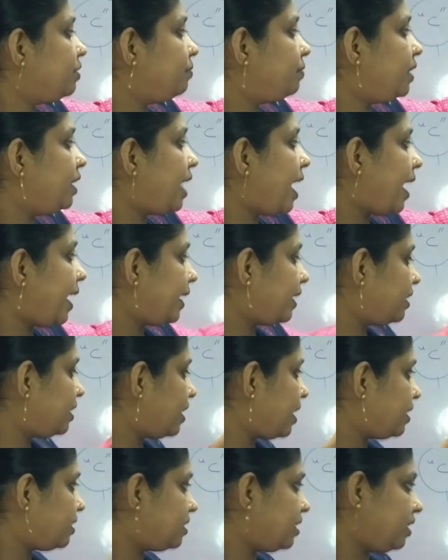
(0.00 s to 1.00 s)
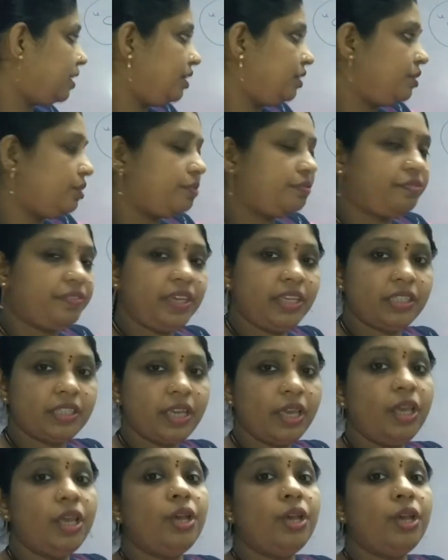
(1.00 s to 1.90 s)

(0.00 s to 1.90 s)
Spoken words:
will act as an interface